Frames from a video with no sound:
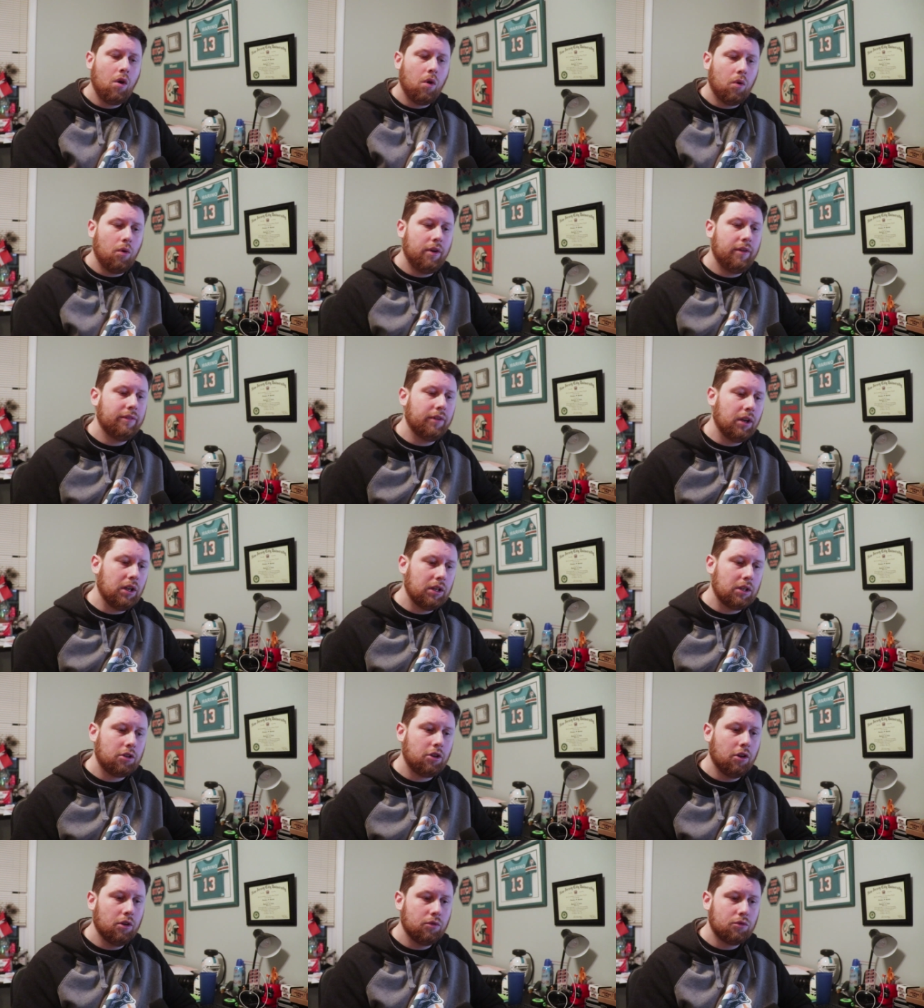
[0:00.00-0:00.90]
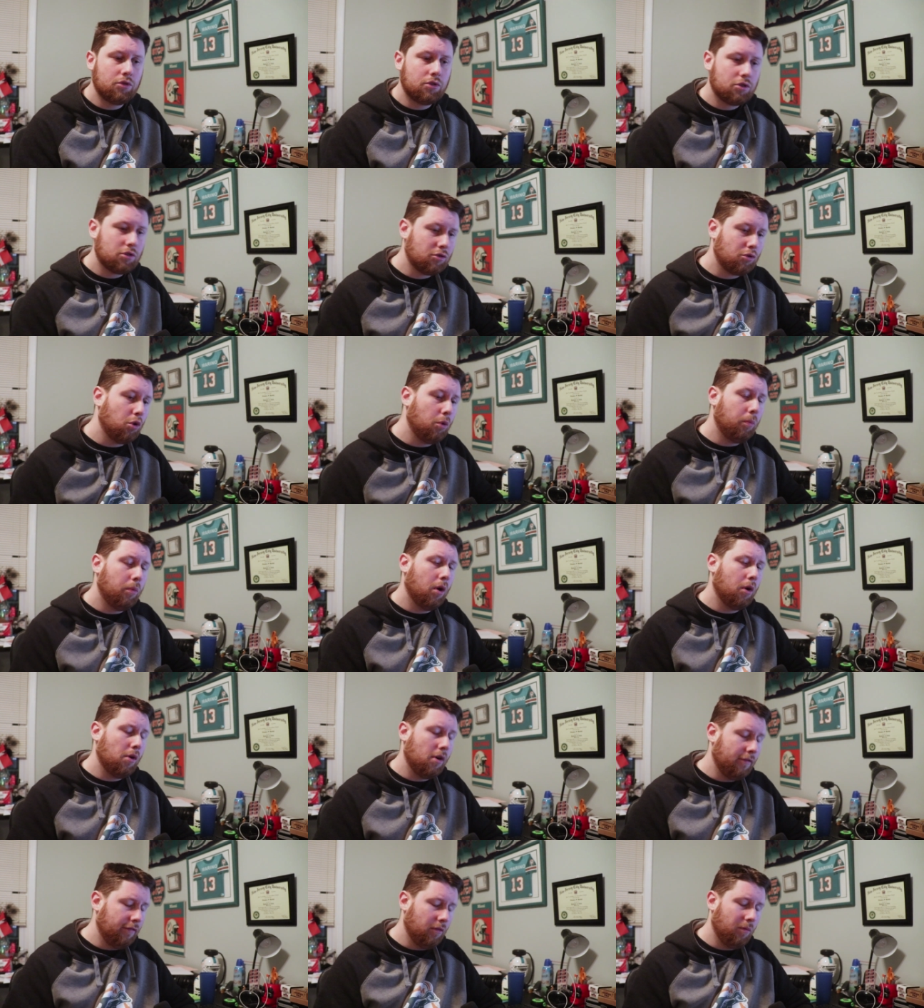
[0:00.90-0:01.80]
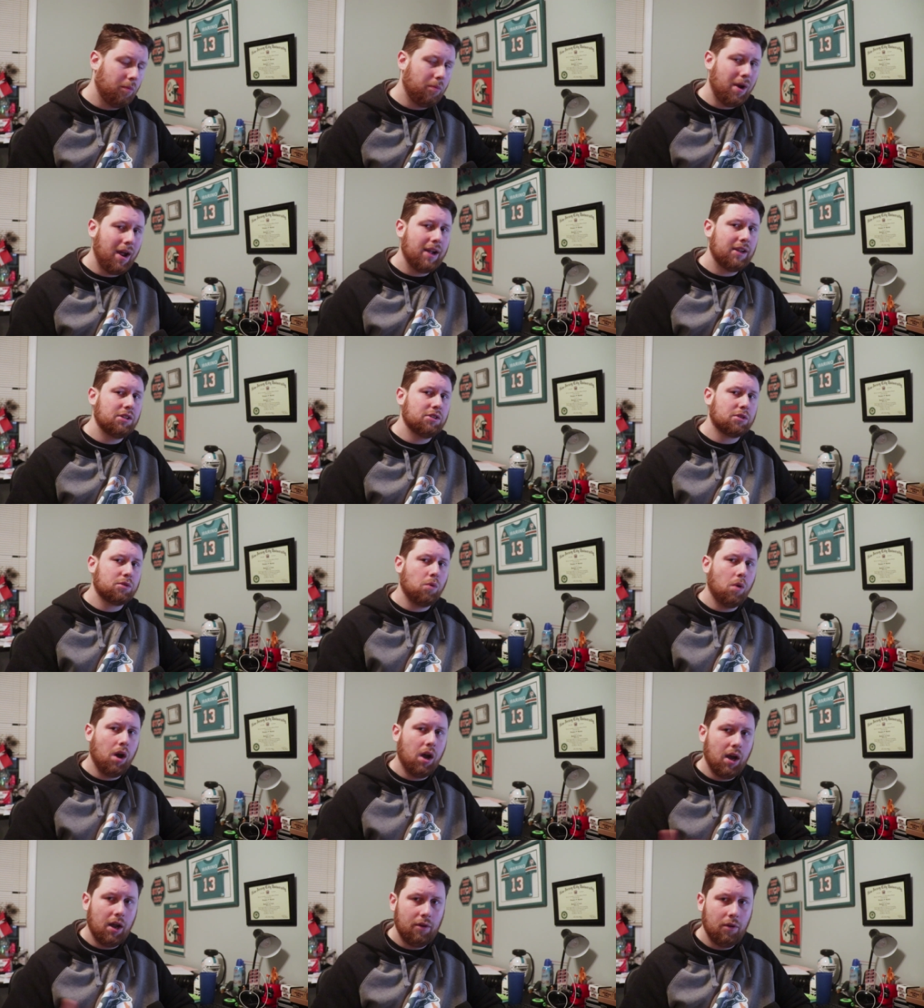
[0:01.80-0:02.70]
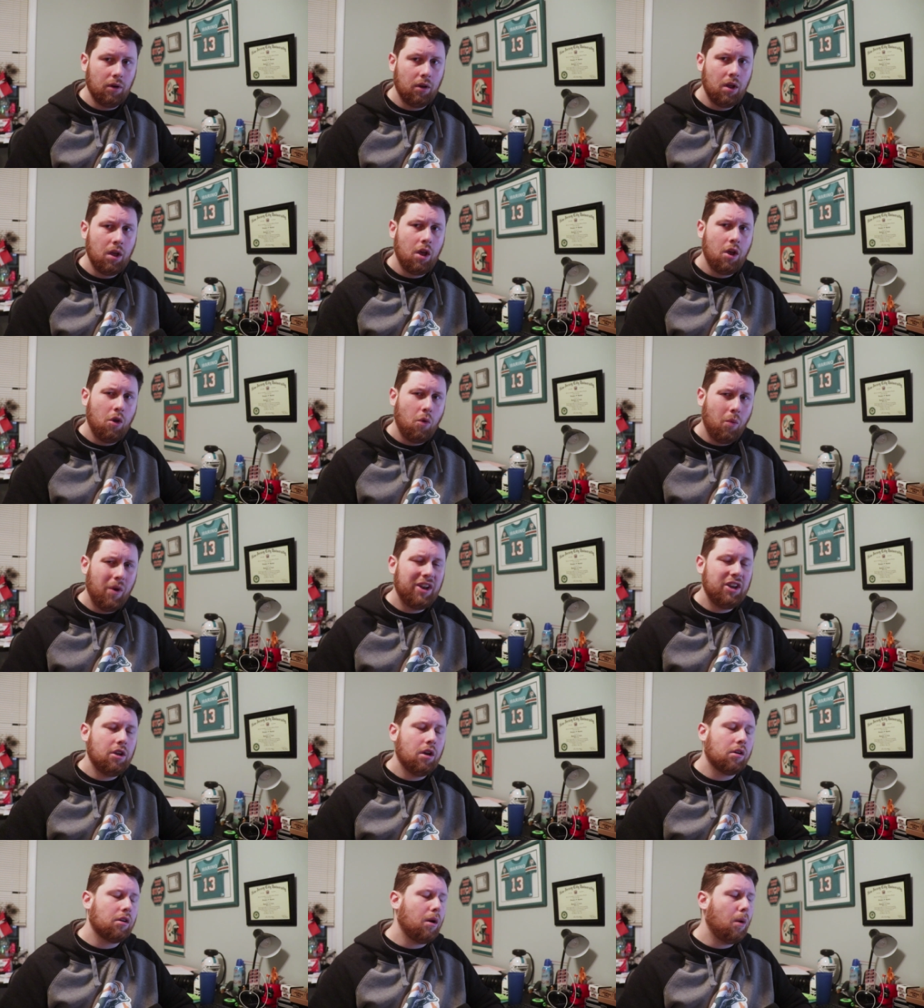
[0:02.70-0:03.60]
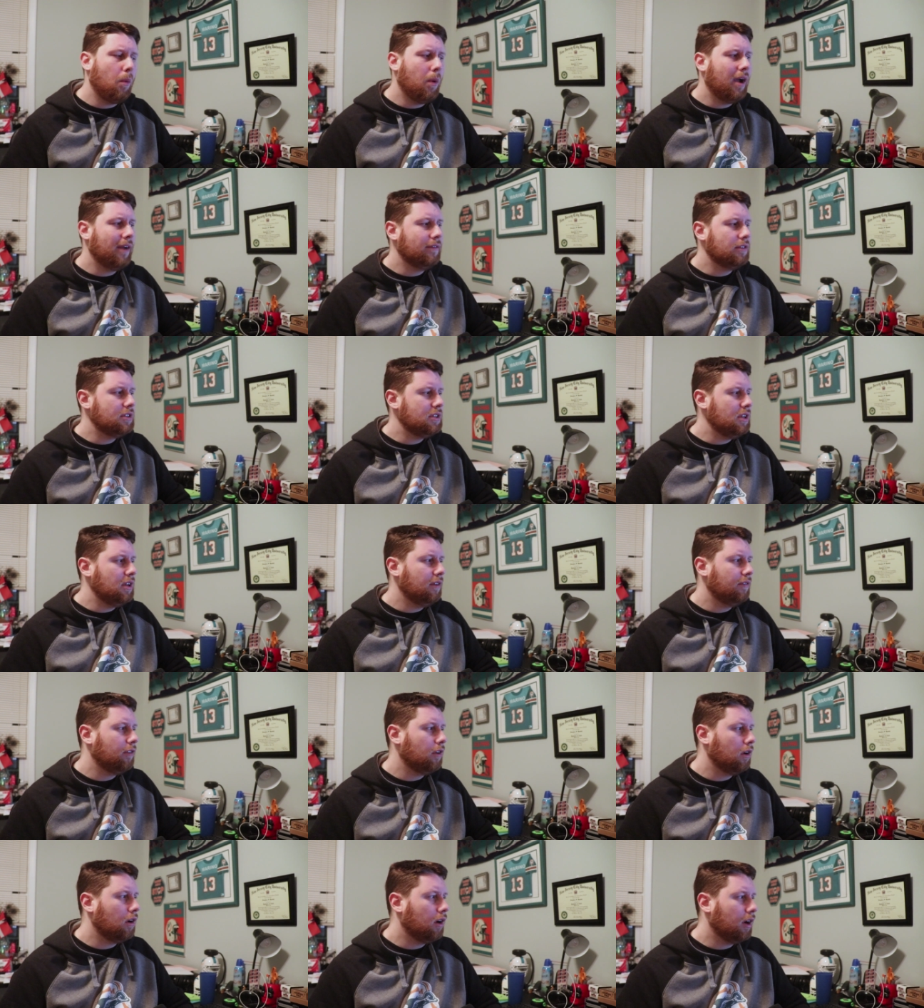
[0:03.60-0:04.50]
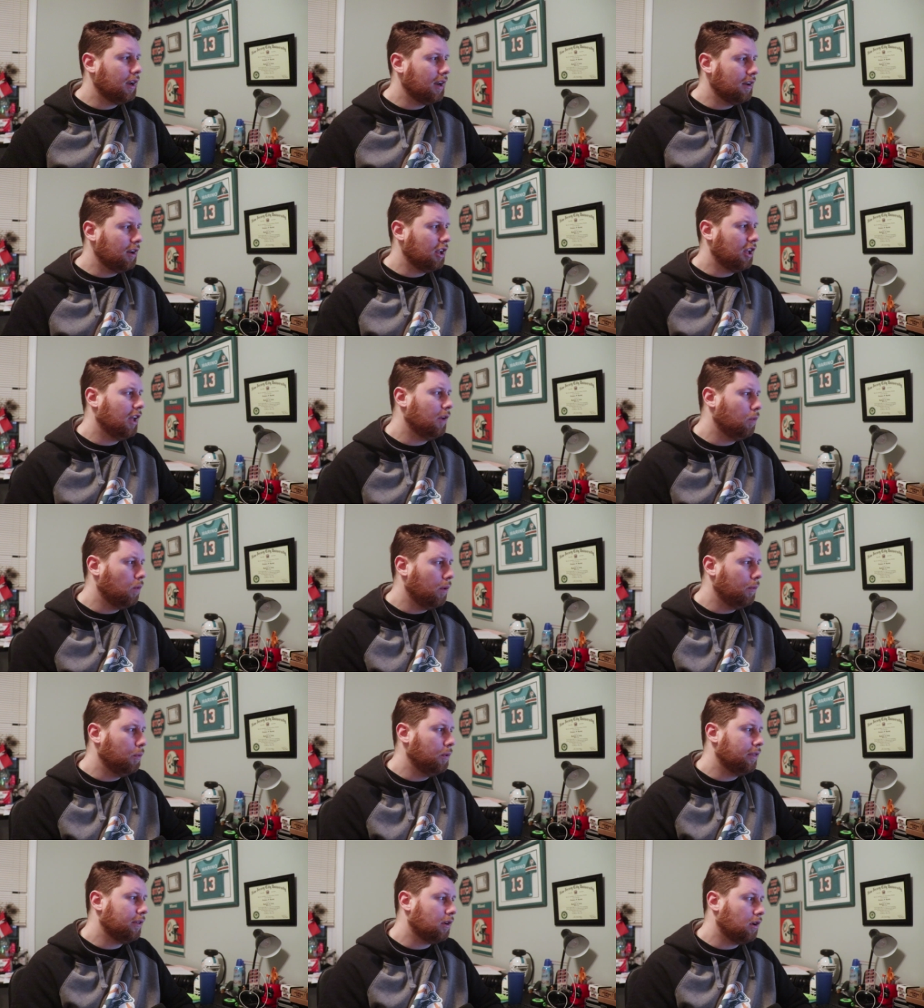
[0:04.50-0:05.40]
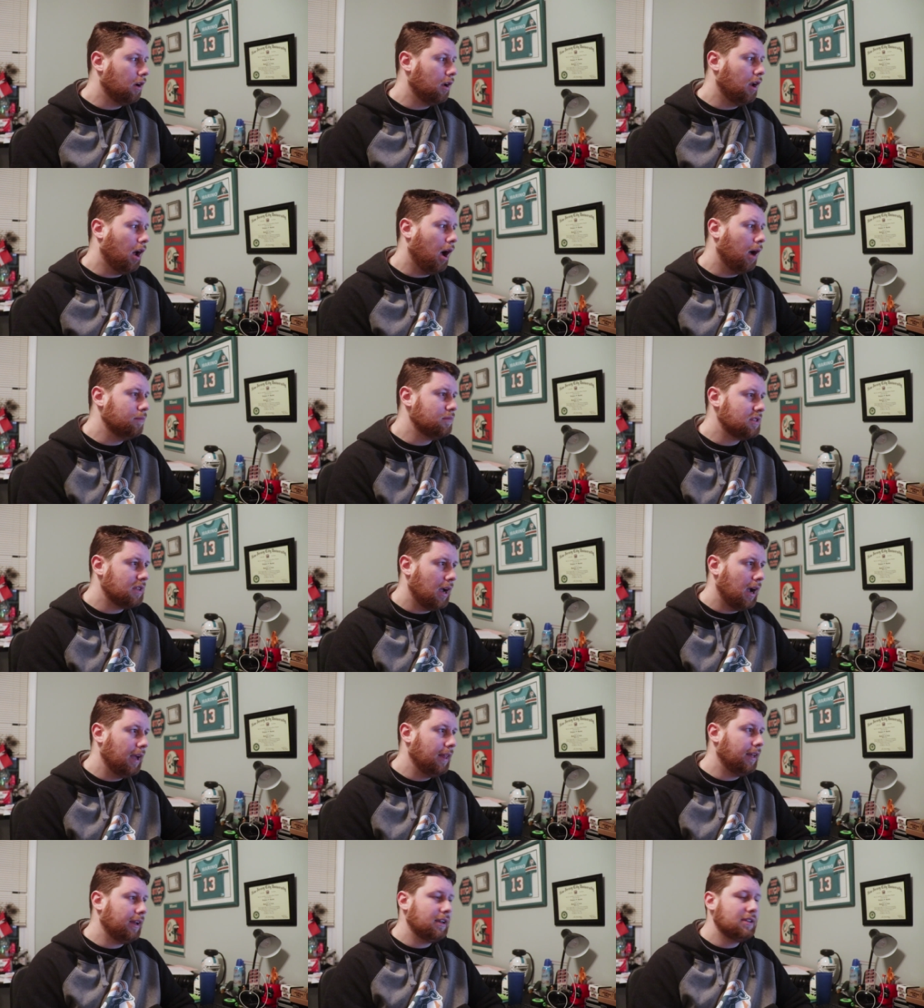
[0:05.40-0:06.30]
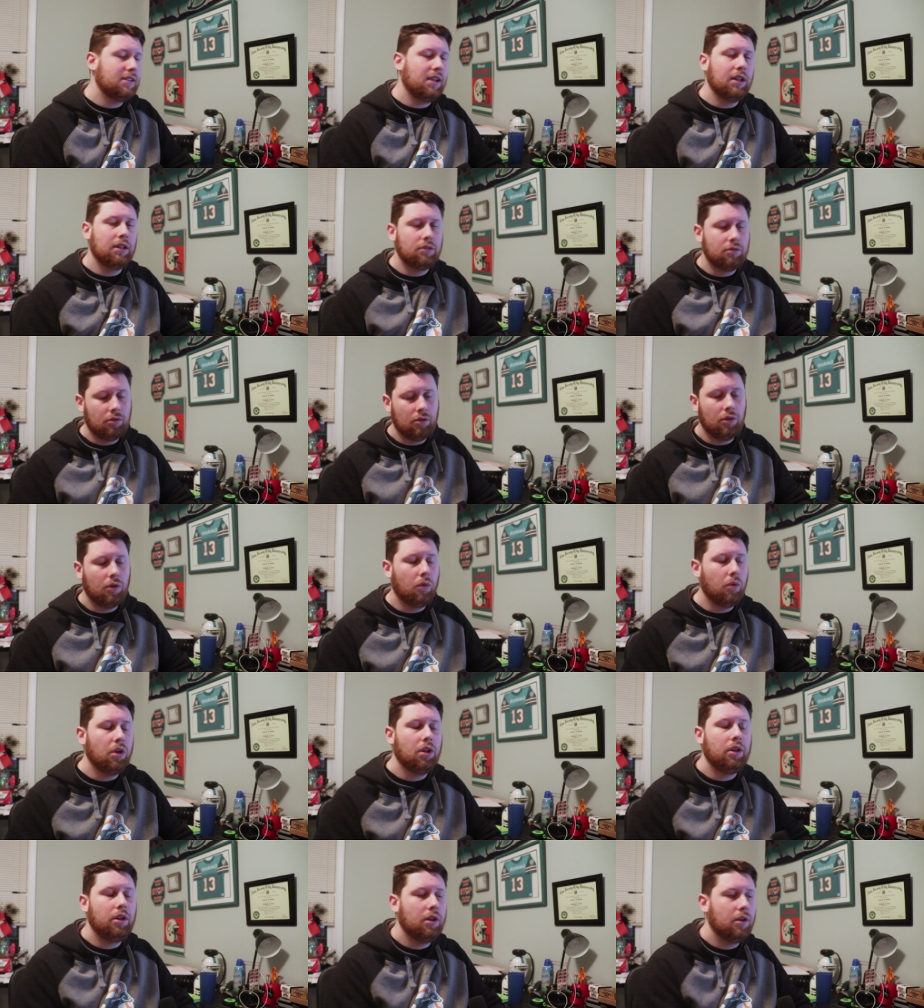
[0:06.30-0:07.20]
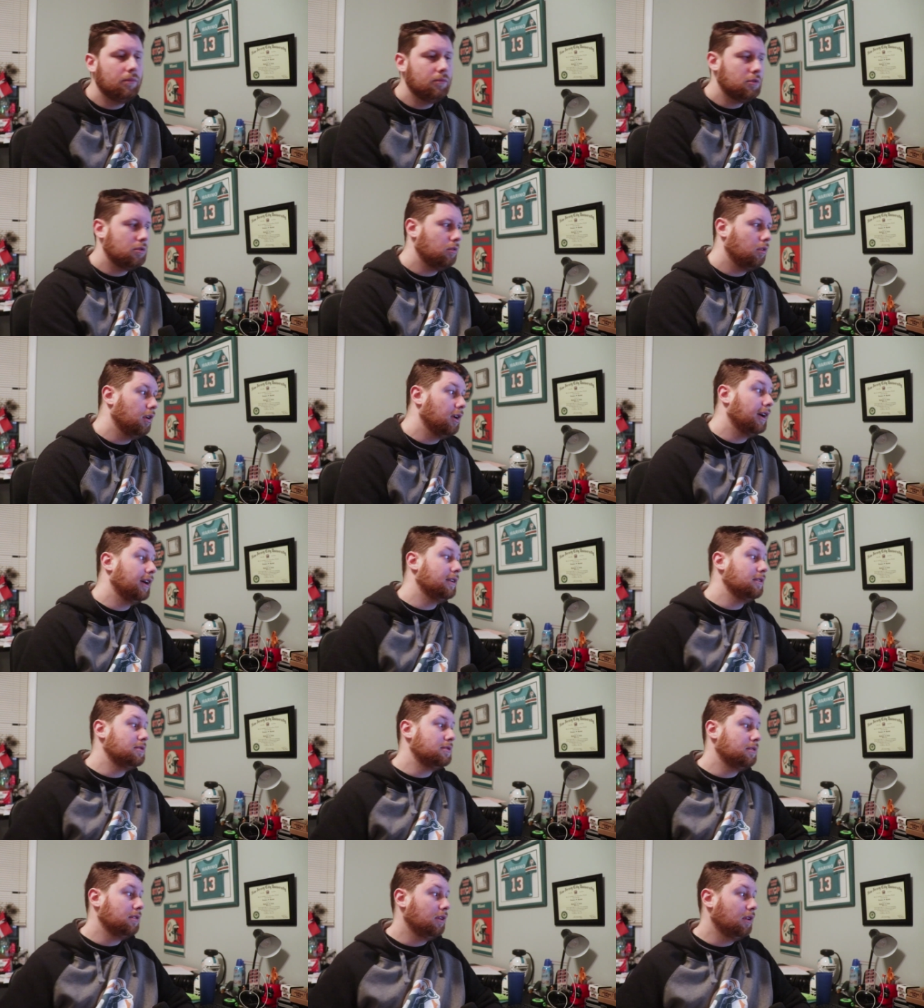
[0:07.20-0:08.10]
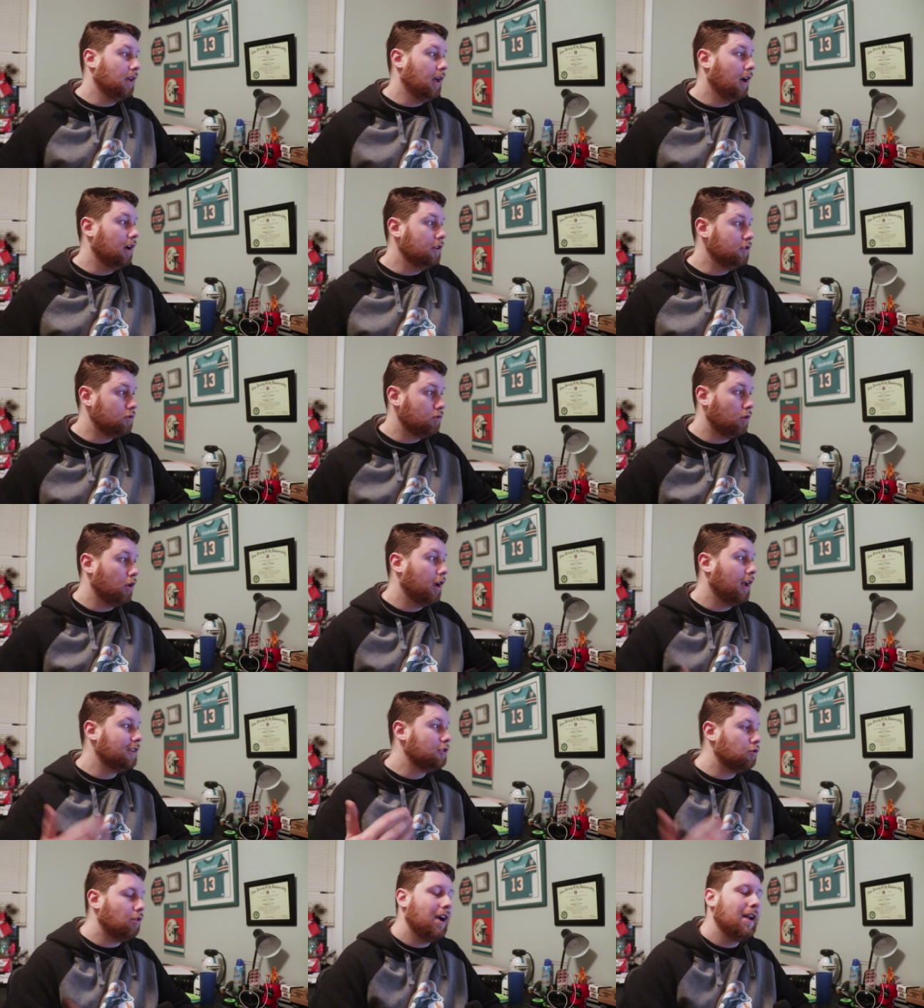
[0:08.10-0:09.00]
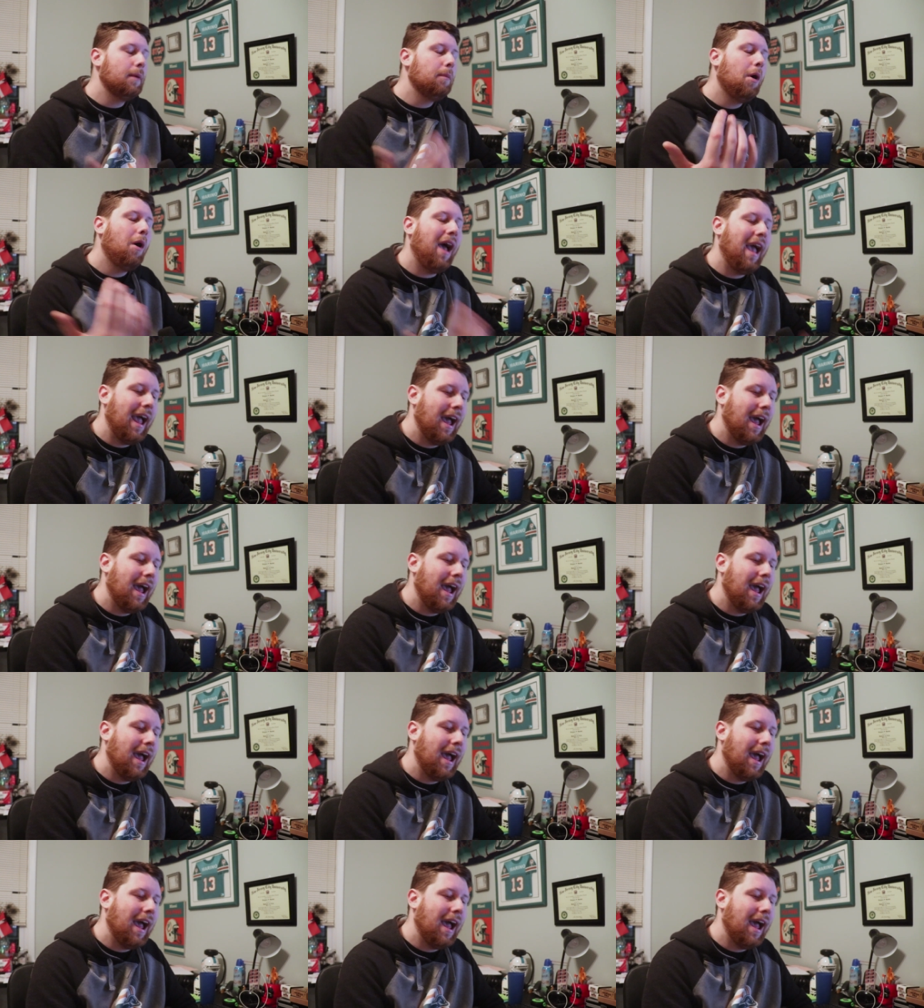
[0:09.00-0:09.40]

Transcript: or even, you know, scoop one off of a practice squad, or went younger at wide receiver and get one with a good upside, like I said, Terrell Williams, Geronimo, uh, Geronimo